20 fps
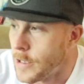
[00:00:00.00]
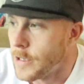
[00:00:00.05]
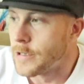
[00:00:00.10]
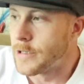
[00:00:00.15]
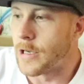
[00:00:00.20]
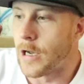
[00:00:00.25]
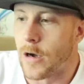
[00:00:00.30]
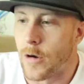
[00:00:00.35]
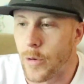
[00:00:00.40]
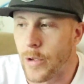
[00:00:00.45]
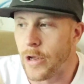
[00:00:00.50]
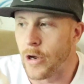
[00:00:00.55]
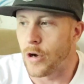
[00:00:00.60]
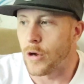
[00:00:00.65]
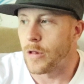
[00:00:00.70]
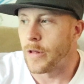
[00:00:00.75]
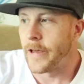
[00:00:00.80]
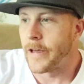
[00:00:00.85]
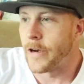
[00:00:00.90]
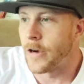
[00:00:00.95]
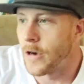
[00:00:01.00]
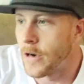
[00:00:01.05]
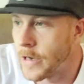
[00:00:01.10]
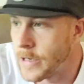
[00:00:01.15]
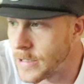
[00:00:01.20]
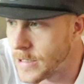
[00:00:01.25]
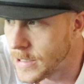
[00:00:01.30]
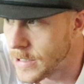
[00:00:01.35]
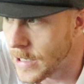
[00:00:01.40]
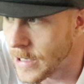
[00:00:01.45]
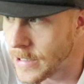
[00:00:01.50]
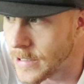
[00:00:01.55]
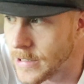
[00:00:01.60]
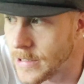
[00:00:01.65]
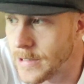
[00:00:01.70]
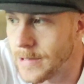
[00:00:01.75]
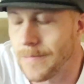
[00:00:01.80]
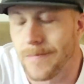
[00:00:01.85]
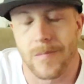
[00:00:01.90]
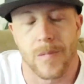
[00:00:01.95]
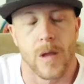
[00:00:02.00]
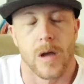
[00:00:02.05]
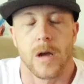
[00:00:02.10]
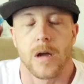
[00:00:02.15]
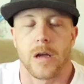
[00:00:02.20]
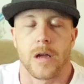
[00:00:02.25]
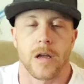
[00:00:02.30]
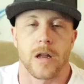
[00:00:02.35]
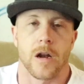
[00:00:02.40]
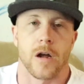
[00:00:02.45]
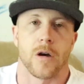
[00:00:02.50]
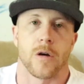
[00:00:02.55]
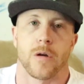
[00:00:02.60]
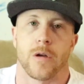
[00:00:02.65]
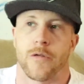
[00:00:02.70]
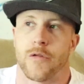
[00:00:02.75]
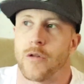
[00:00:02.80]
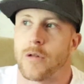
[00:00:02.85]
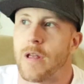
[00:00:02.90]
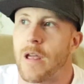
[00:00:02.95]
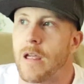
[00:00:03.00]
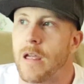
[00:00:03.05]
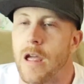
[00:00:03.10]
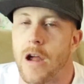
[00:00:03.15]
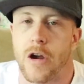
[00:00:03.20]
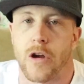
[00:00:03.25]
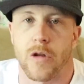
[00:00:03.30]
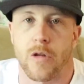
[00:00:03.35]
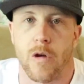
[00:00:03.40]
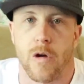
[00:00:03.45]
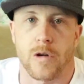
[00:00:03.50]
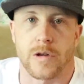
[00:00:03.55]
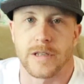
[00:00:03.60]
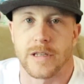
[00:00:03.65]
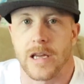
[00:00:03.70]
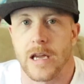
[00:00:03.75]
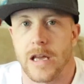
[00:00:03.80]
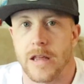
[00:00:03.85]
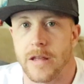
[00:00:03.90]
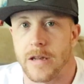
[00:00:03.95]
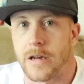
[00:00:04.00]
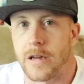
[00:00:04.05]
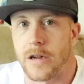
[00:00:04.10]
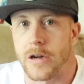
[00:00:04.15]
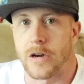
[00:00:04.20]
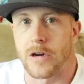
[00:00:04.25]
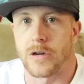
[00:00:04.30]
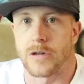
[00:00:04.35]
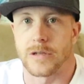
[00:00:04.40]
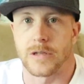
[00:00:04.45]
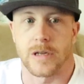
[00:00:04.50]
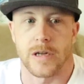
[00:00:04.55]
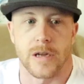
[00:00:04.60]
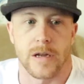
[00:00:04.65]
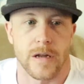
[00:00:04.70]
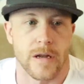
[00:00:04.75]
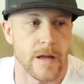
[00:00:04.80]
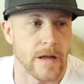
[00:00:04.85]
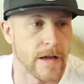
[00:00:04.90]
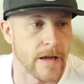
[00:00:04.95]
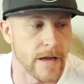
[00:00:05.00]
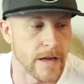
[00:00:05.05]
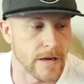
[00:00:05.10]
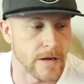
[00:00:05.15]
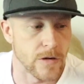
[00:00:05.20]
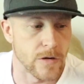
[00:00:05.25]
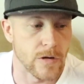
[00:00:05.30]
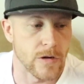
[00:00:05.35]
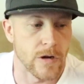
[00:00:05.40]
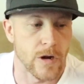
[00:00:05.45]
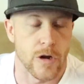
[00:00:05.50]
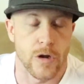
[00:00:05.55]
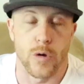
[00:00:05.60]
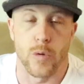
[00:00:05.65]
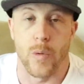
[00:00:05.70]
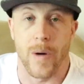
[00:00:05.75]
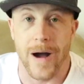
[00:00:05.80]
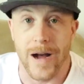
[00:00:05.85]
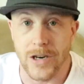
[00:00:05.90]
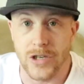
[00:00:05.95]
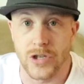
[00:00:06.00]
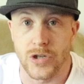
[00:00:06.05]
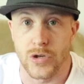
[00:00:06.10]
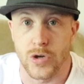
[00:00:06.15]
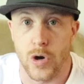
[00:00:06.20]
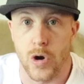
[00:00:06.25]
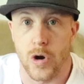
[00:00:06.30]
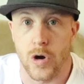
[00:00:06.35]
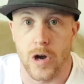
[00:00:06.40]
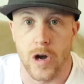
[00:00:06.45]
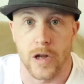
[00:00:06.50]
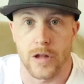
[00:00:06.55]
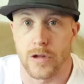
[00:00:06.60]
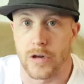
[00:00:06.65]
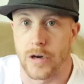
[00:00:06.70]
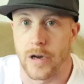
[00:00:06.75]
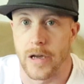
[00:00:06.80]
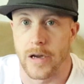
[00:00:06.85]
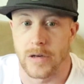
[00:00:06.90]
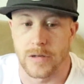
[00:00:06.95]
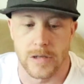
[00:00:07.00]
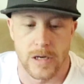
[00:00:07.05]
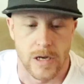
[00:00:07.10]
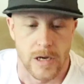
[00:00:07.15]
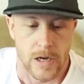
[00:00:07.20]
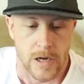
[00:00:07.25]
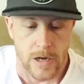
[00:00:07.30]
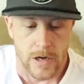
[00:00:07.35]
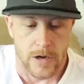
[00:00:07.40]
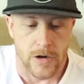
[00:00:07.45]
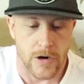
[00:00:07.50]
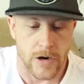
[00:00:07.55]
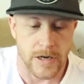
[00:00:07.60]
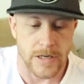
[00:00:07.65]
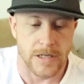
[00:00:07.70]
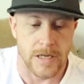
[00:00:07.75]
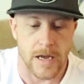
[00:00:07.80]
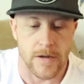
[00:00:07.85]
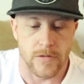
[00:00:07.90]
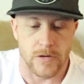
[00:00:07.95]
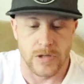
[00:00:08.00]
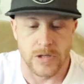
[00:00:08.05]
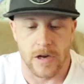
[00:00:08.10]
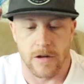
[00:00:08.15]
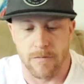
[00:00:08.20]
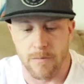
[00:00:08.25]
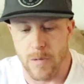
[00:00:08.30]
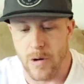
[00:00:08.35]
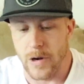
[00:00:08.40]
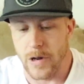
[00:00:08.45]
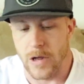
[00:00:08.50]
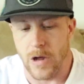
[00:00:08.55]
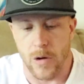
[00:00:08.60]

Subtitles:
So ear cleaner, it's if you take care of your dog's teeth and ears, and you wash your dog, cut their nails, you're gonna save yourself money.